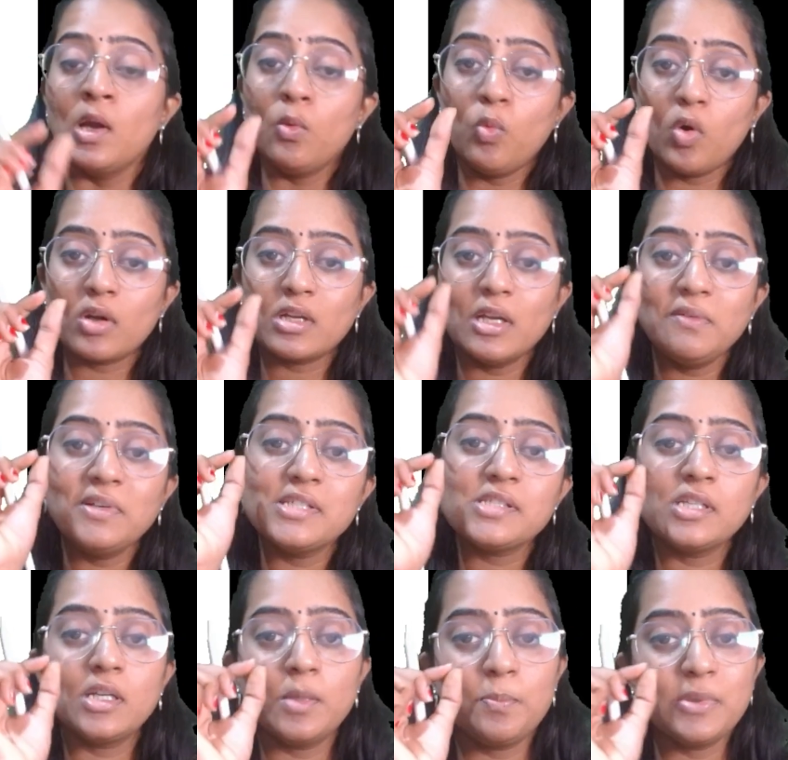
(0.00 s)
whatever is
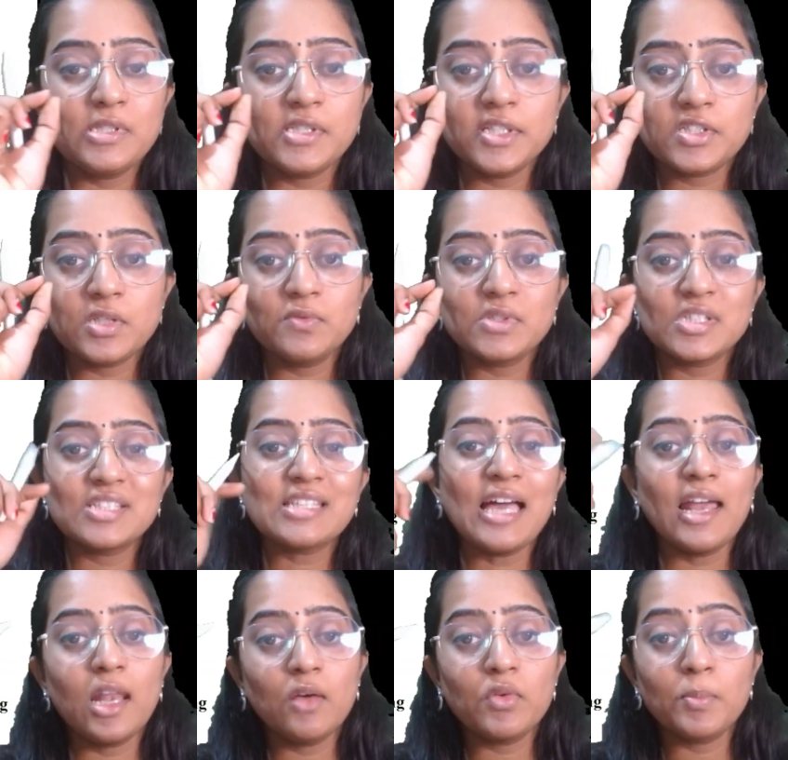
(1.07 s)
the depreciation which is
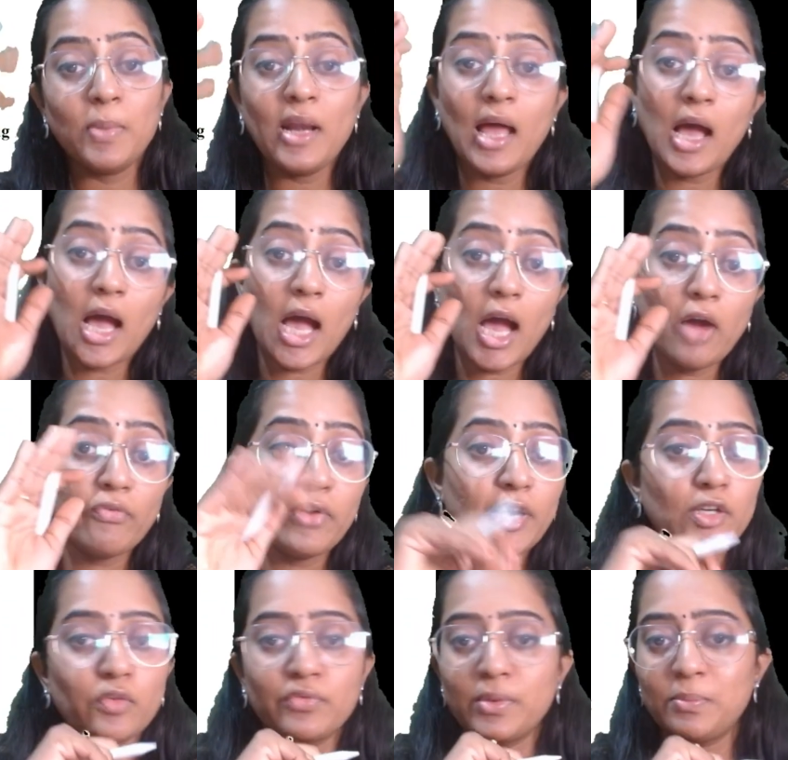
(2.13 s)
allowable, half
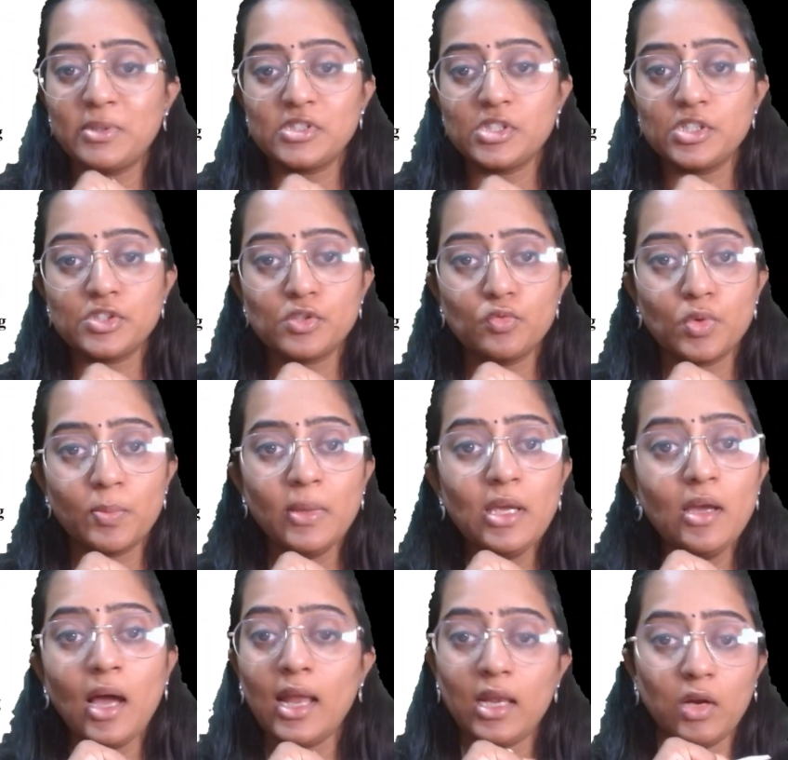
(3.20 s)
rate of depreciation would
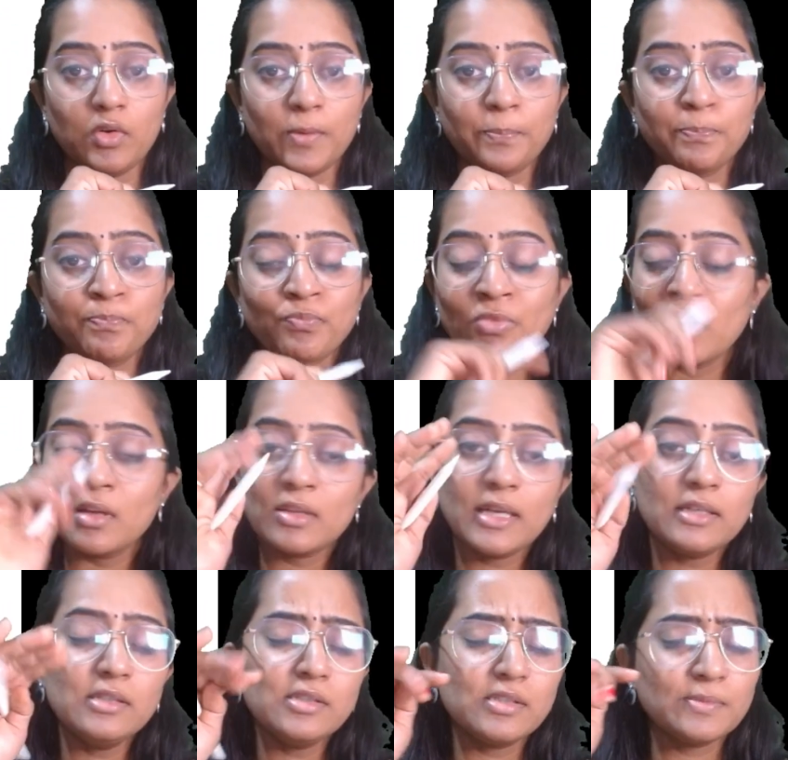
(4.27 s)
be allowed.
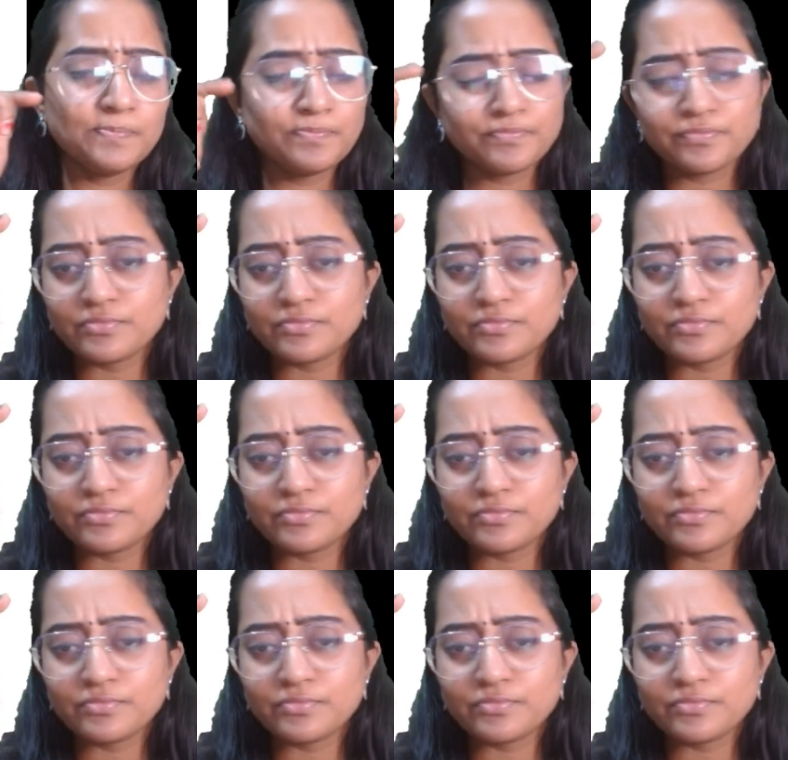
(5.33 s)
That is,